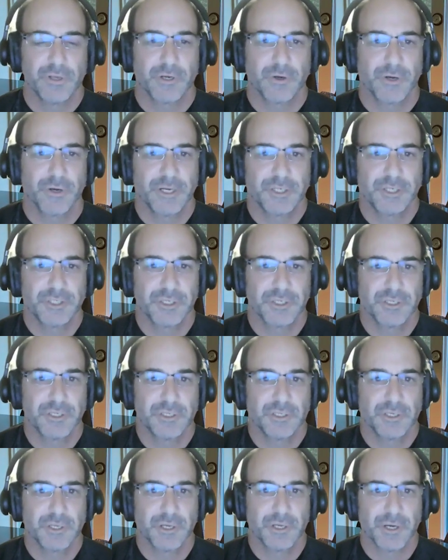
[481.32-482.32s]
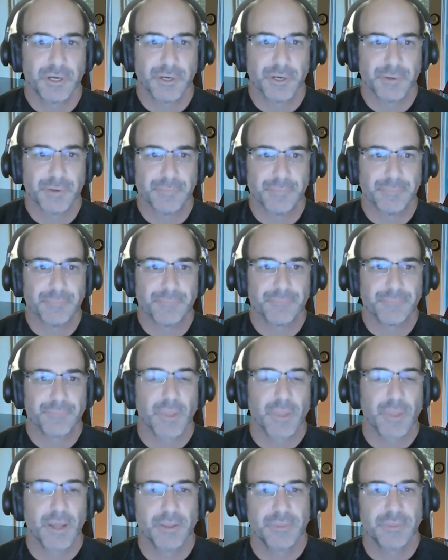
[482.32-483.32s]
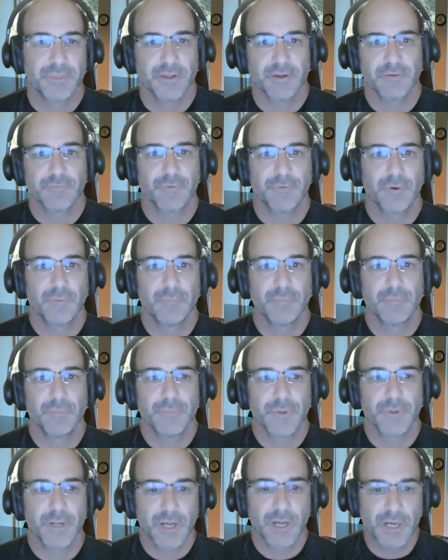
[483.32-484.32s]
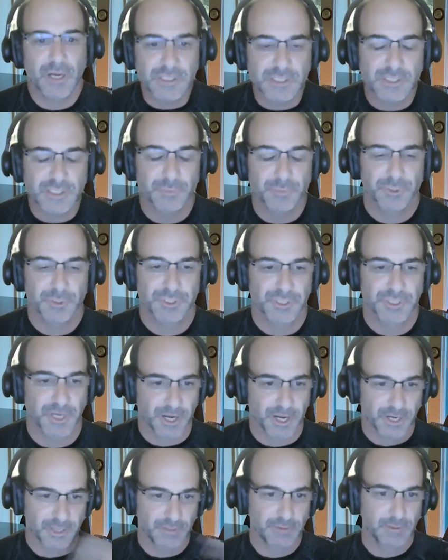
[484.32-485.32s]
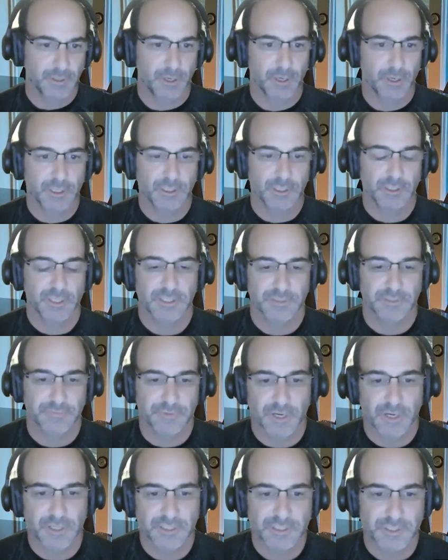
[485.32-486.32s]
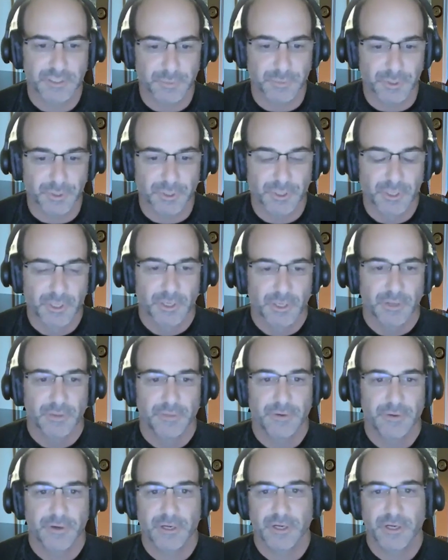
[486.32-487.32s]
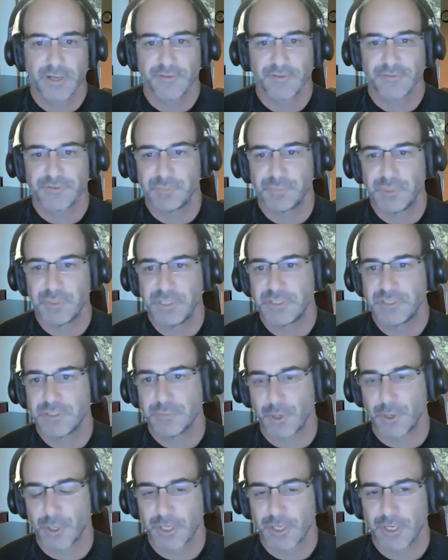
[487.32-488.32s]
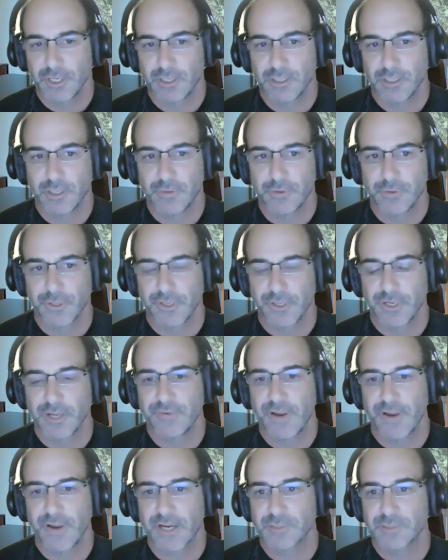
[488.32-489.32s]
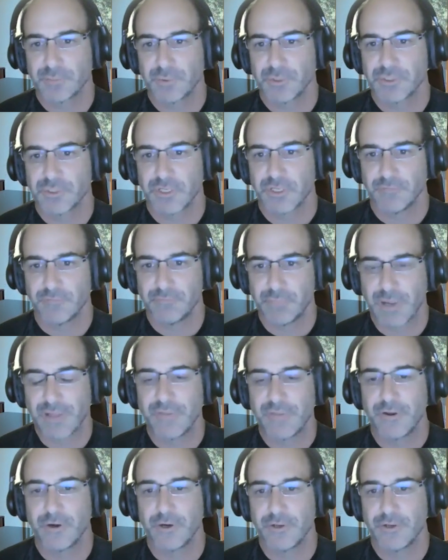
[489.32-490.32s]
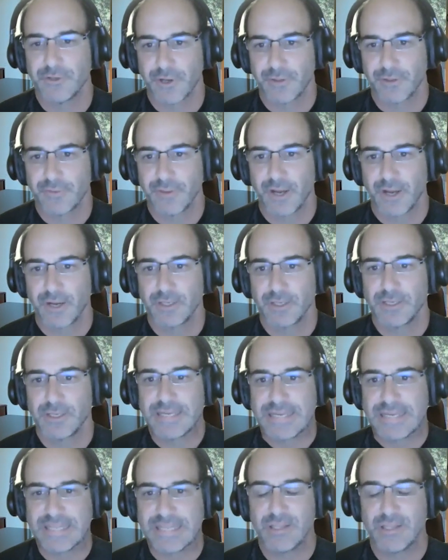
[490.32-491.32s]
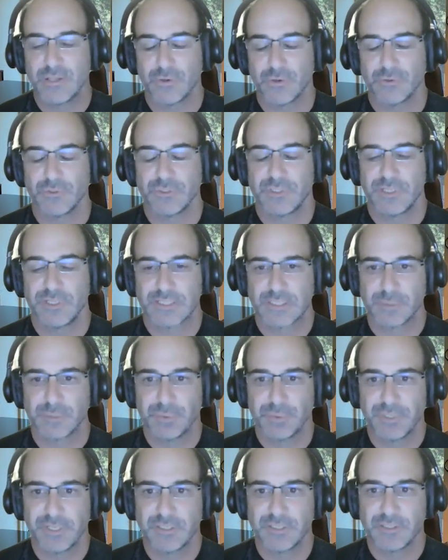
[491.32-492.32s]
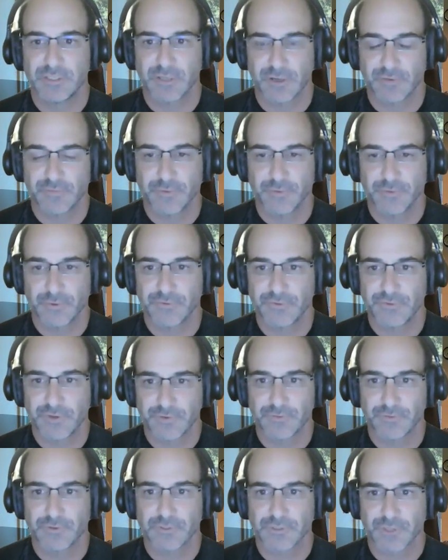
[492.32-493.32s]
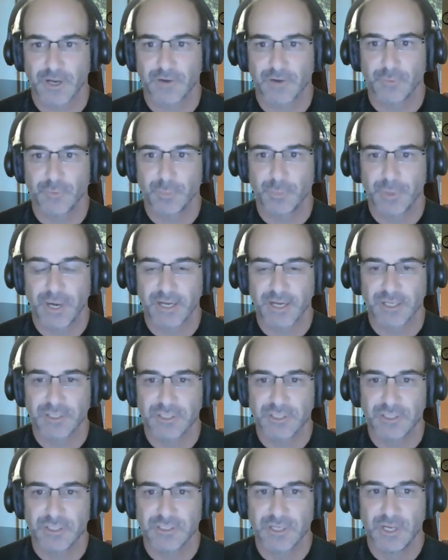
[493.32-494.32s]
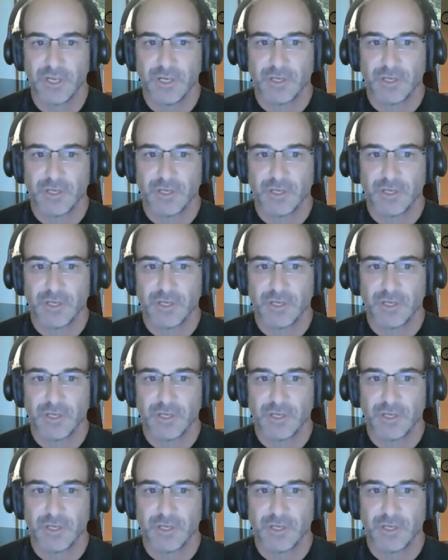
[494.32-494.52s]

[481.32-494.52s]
integration. I think from the customer side, our collective customer, they're going to have speed to market and they're going to have experts that have been there and done that in those disciplines of those different software packages.